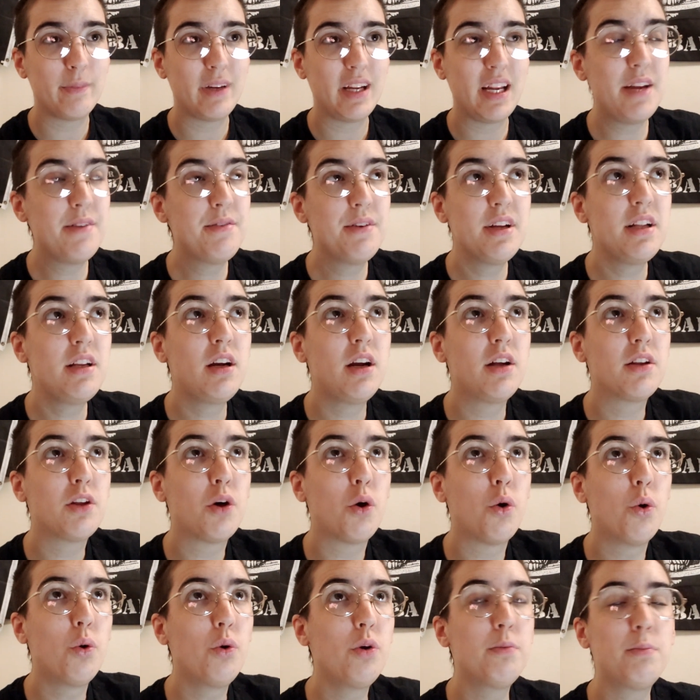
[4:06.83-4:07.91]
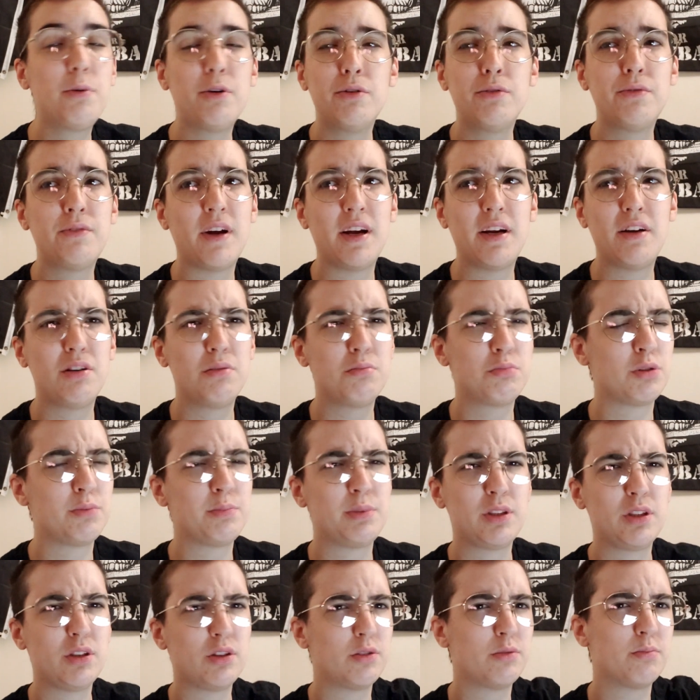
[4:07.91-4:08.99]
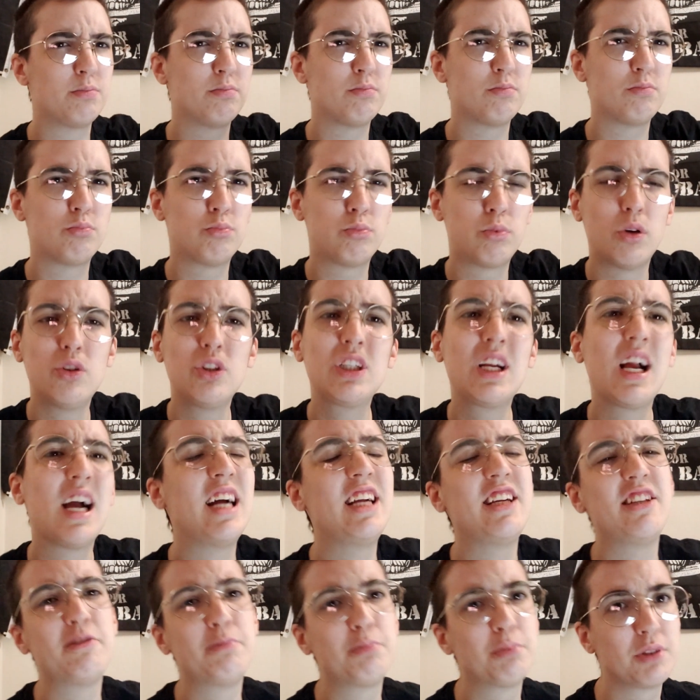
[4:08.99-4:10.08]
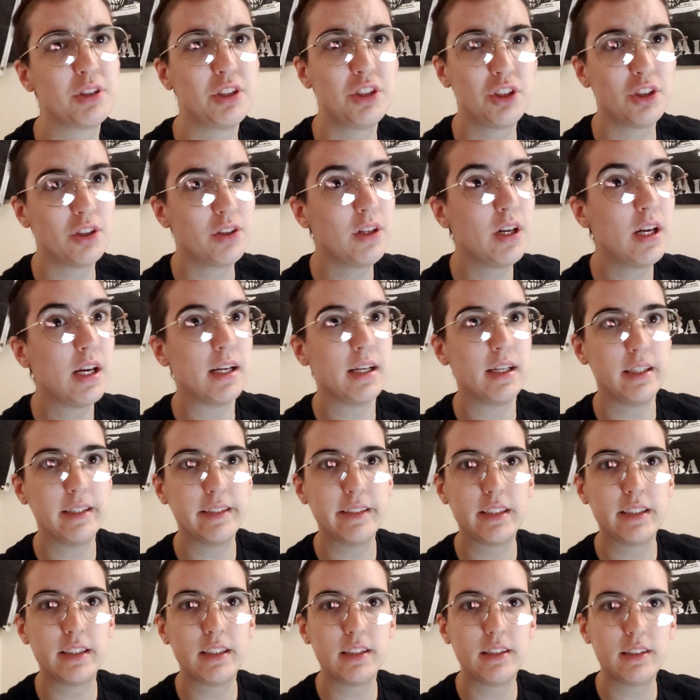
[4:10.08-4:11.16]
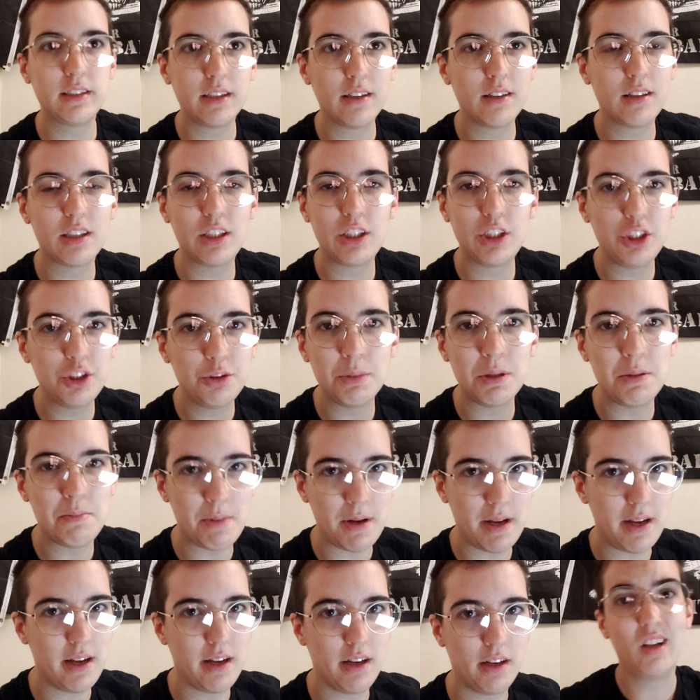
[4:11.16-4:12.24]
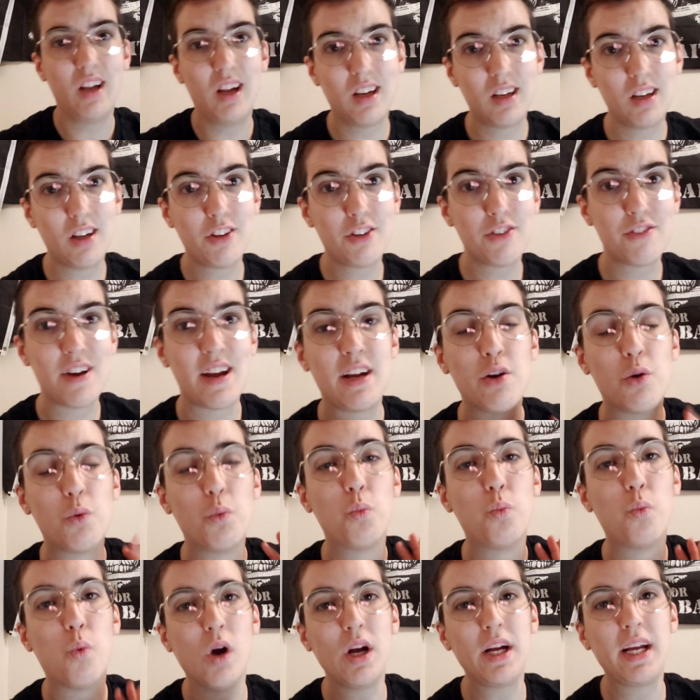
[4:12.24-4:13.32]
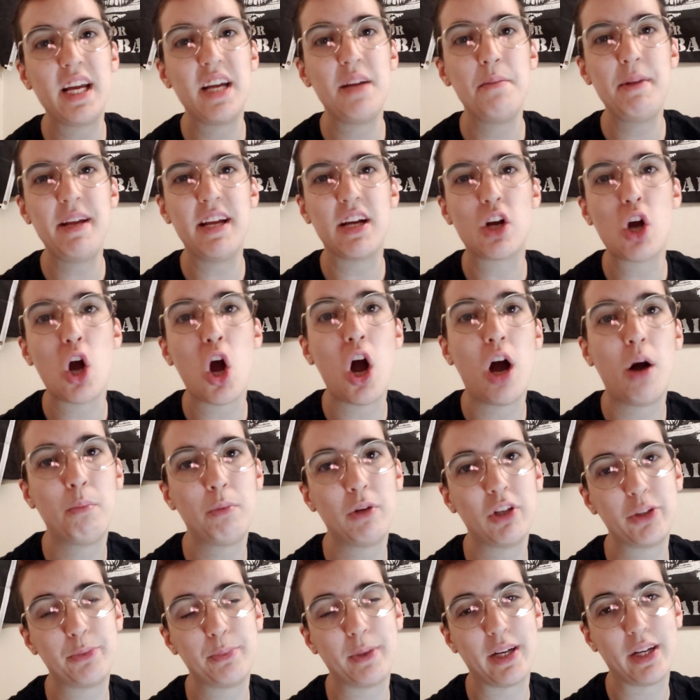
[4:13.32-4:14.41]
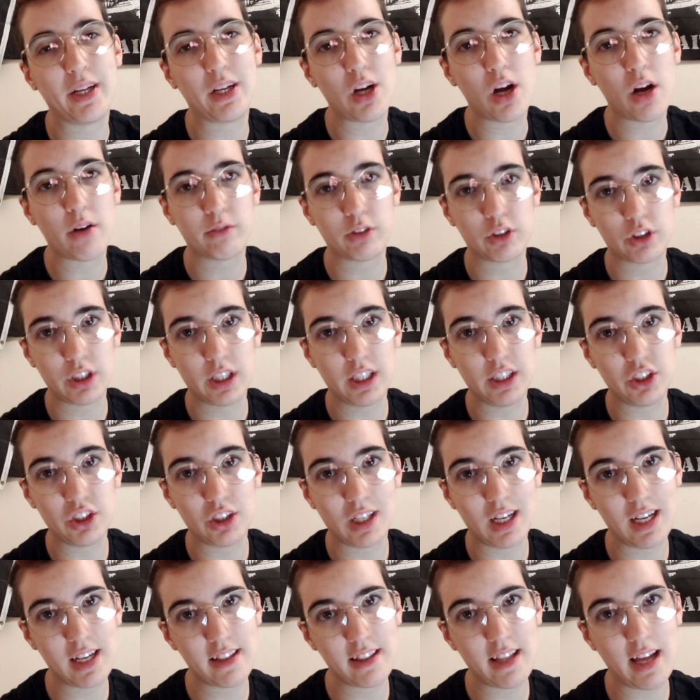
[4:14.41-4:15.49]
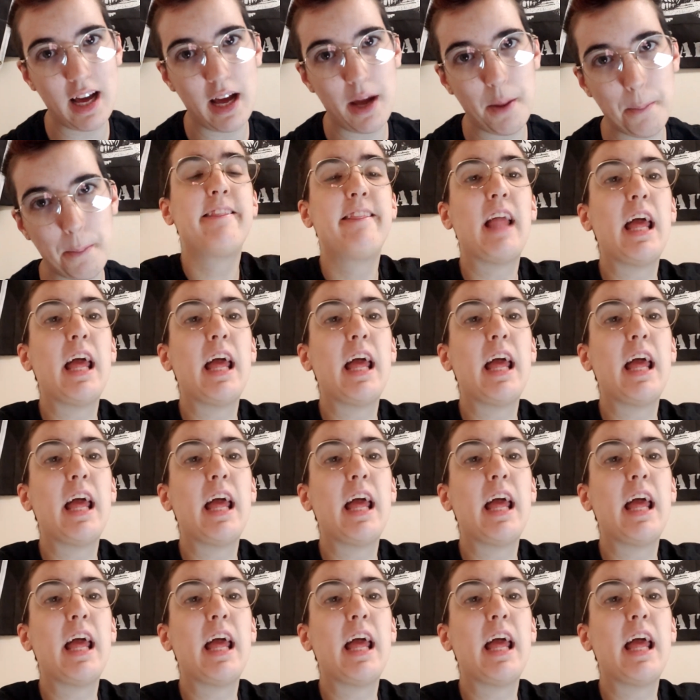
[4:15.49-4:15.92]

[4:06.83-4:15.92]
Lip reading: Even the horrible fire and brimstone, worst kind of preacher is still a human being. Another angle, what can be accomplished by a conversation like that?